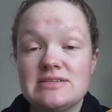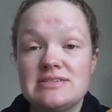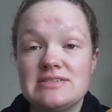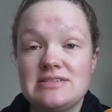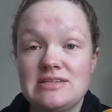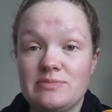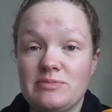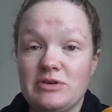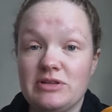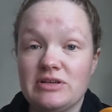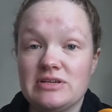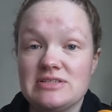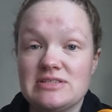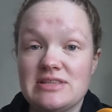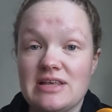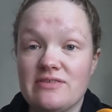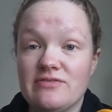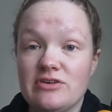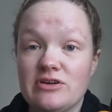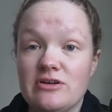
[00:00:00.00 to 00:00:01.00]
stimulus
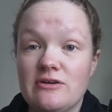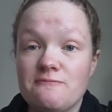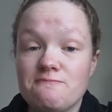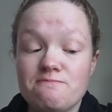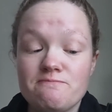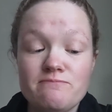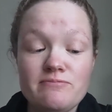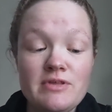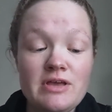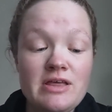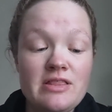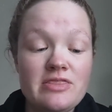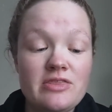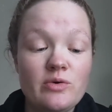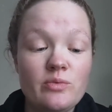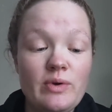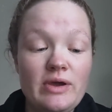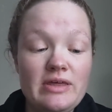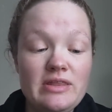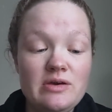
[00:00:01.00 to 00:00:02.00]
level. The
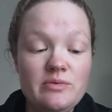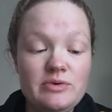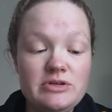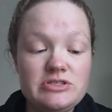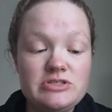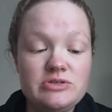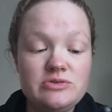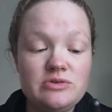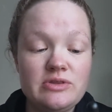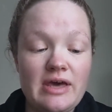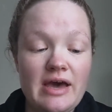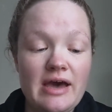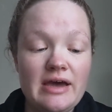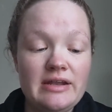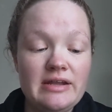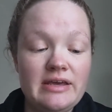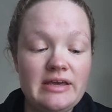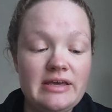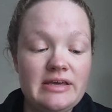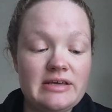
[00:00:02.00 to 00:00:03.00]
way that we do that
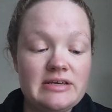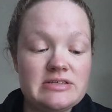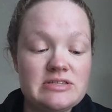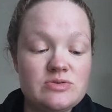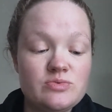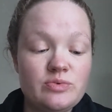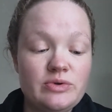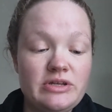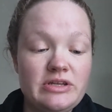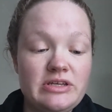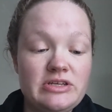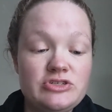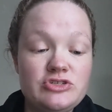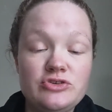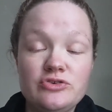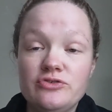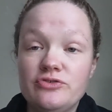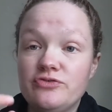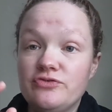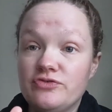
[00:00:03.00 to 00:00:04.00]
is we need
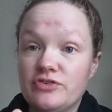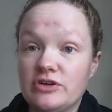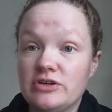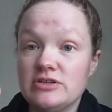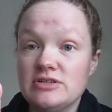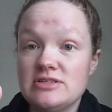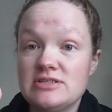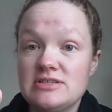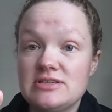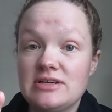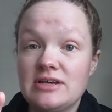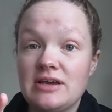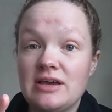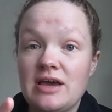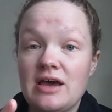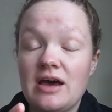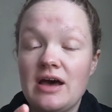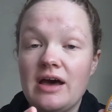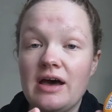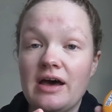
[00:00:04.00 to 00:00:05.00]
to first
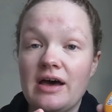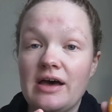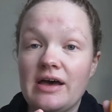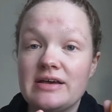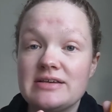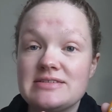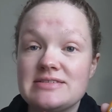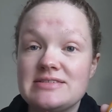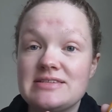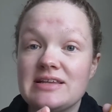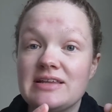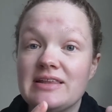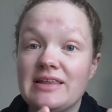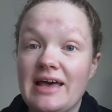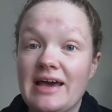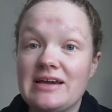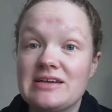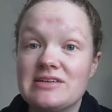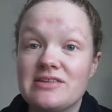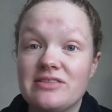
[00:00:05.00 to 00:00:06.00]

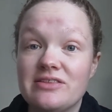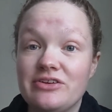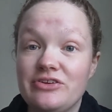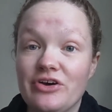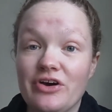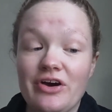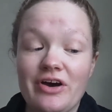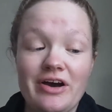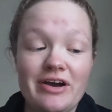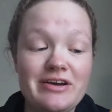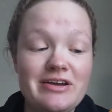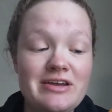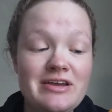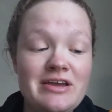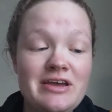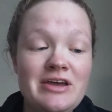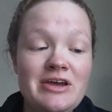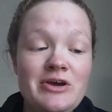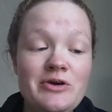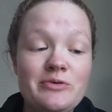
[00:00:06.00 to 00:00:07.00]
select the dog,
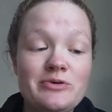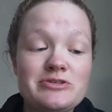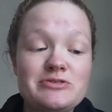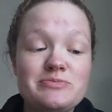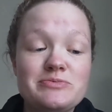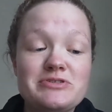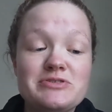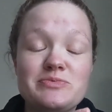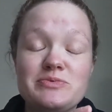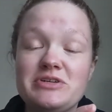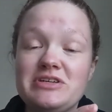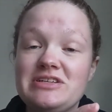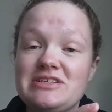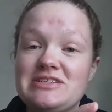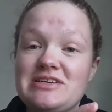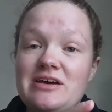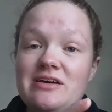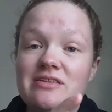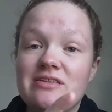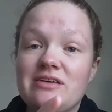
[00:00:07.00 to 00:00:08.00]
which means we need to
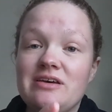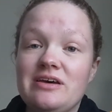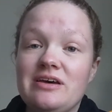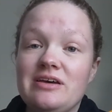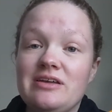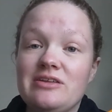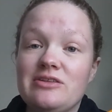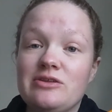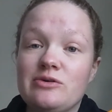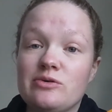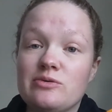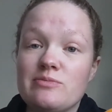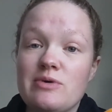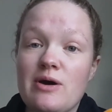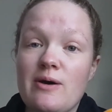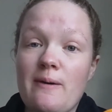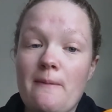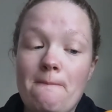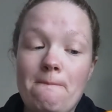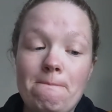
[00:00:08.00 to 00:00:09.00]
tell the
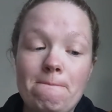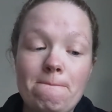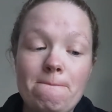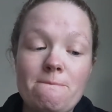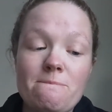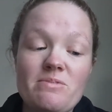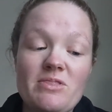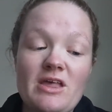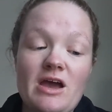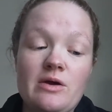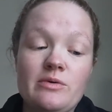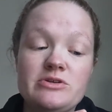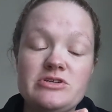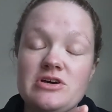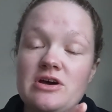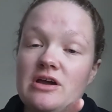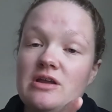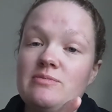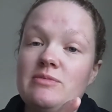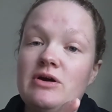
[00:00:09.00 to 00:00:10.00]
remote, are we
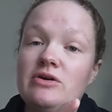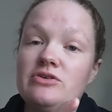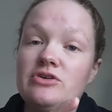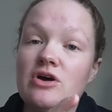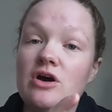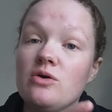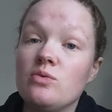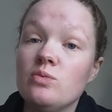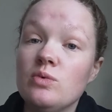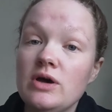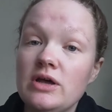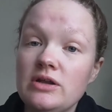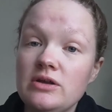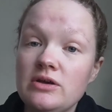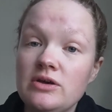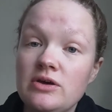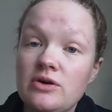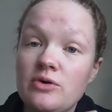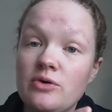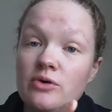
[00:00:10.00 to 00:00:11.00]
talking about dog 1
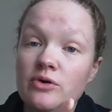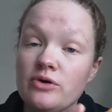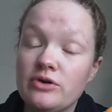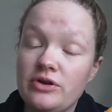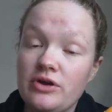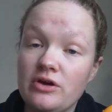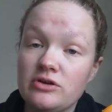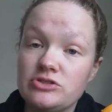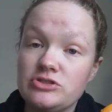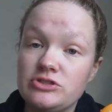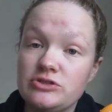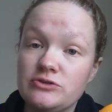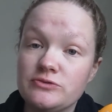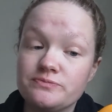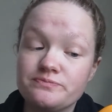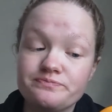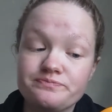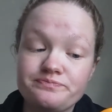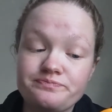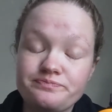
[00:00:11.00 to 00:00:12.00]
or dog 2?
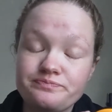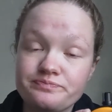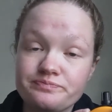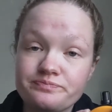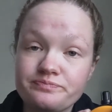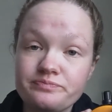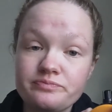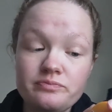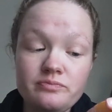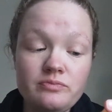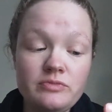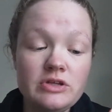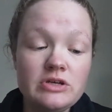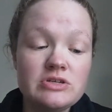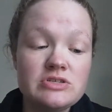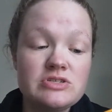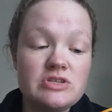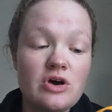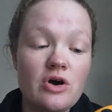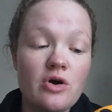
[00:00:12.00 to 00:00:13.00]

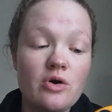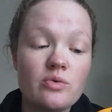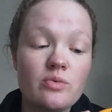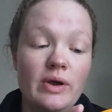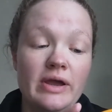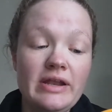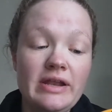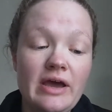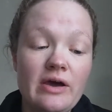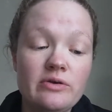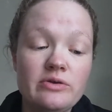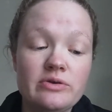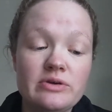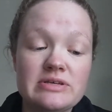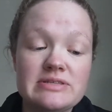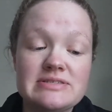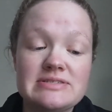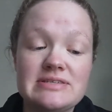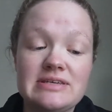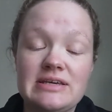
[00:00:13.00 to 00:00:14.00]
So right now you
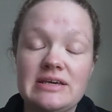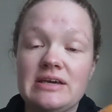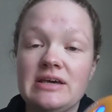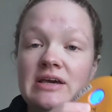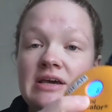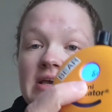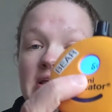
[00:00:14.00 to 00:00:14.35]
can see